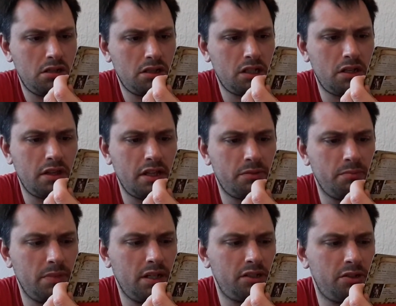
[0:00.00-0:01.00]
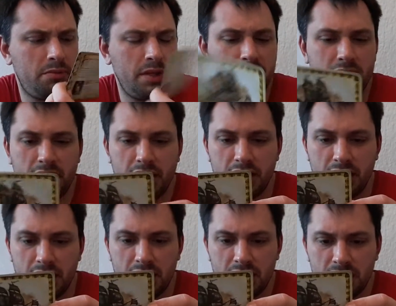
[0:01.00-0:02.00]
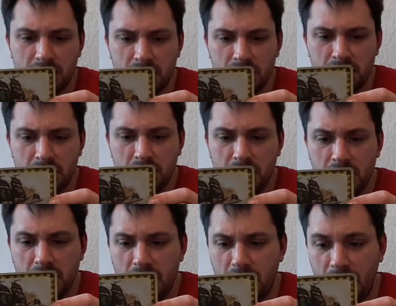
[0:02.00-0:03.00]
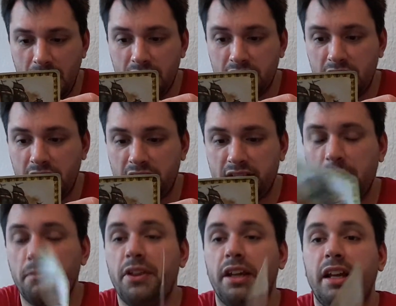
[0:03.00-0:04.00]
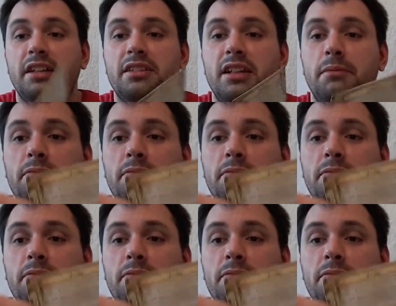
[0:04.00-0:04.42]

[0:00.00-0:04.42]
So this must be the. It's something. It's